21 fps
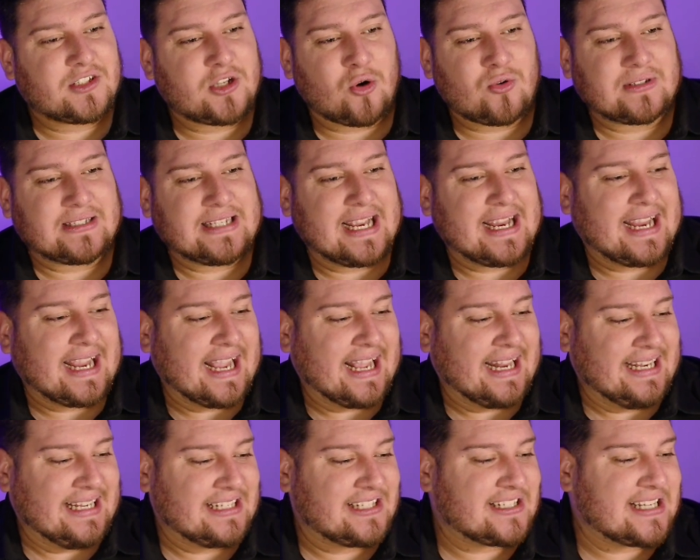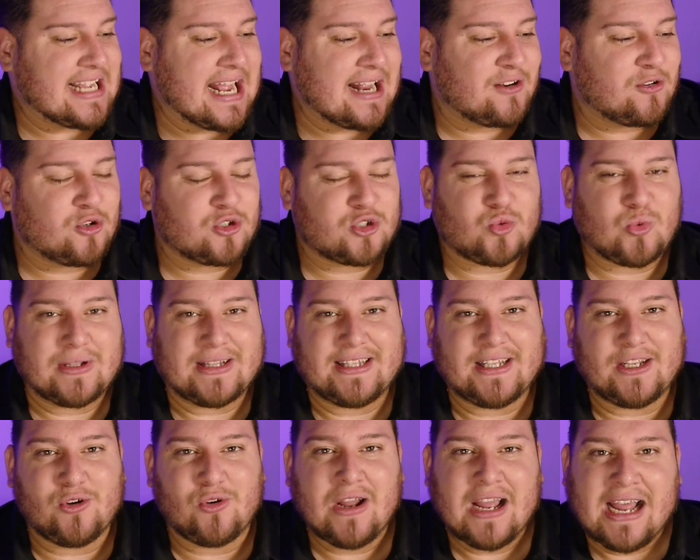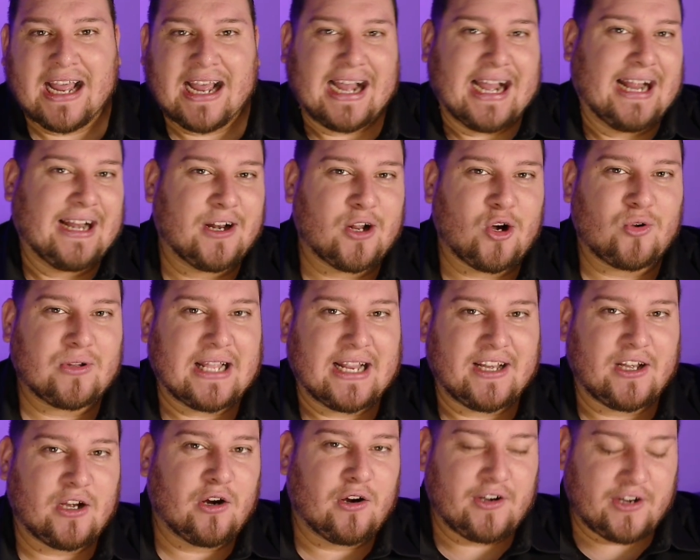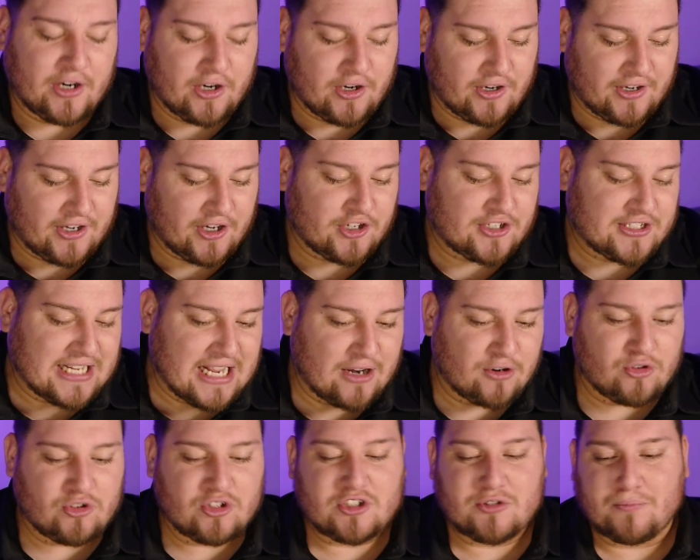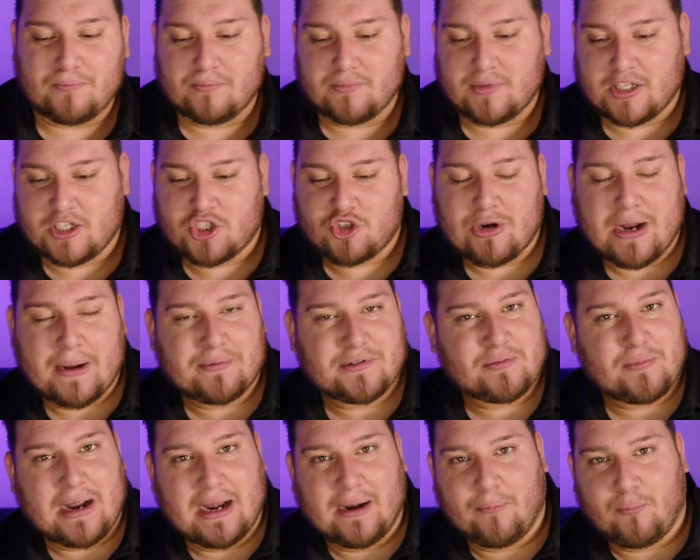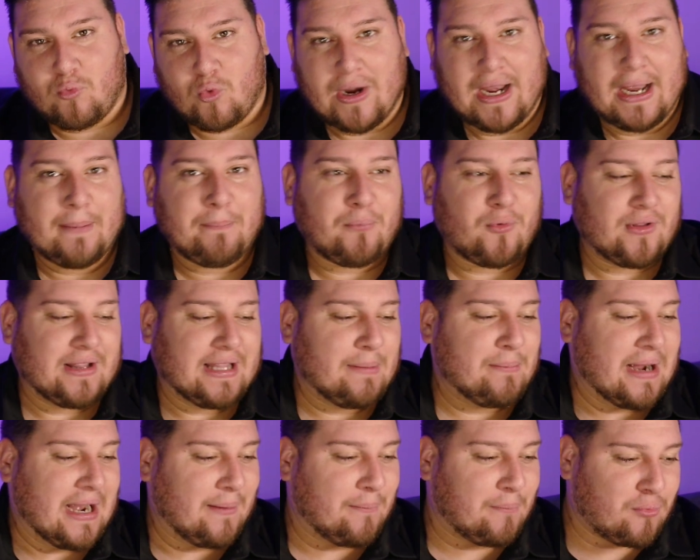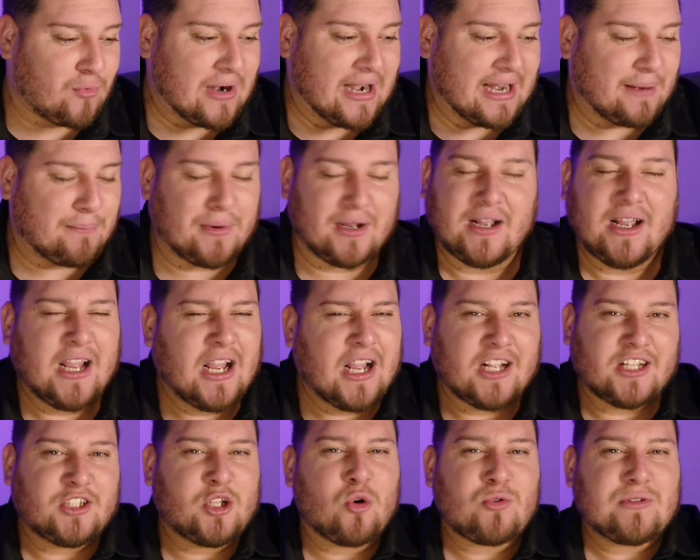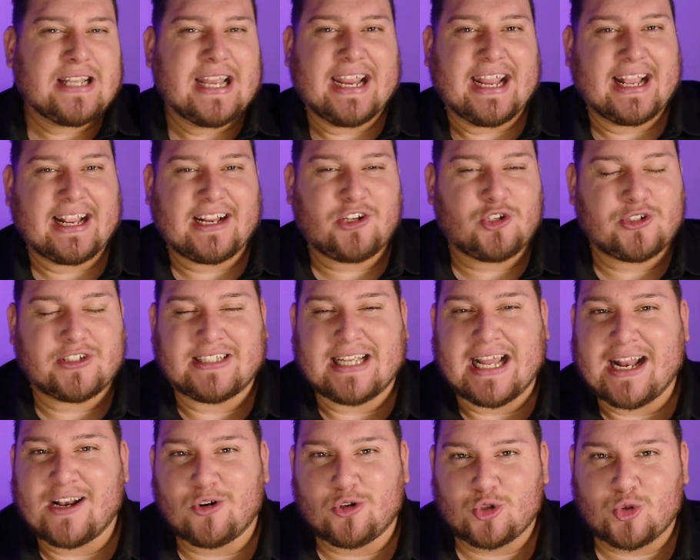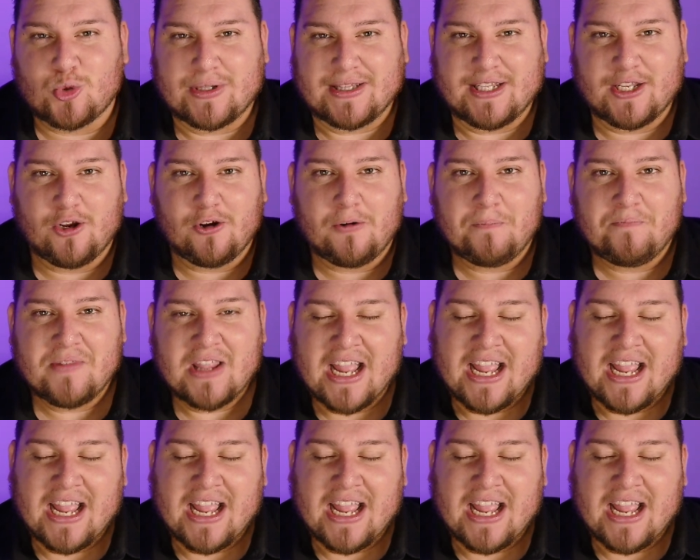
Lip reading: Don't take any sandals with you. I know that your sandals, the straps might rip or they might break, but don't take extra sandals with you.